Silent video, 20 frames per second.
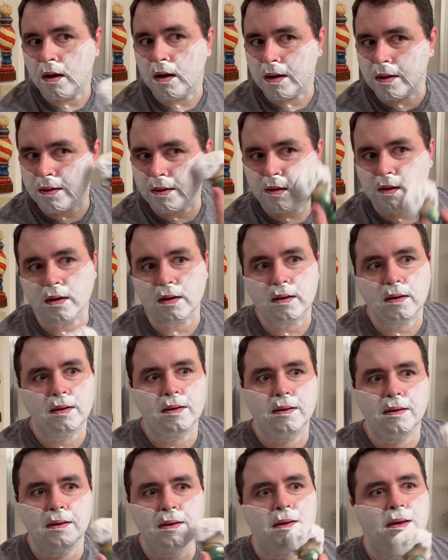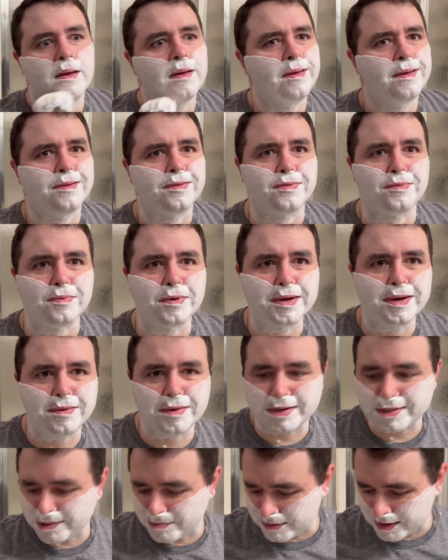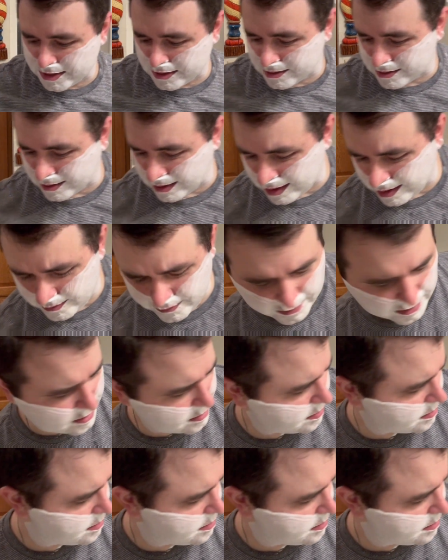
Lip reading: I think, 3 Christmases left.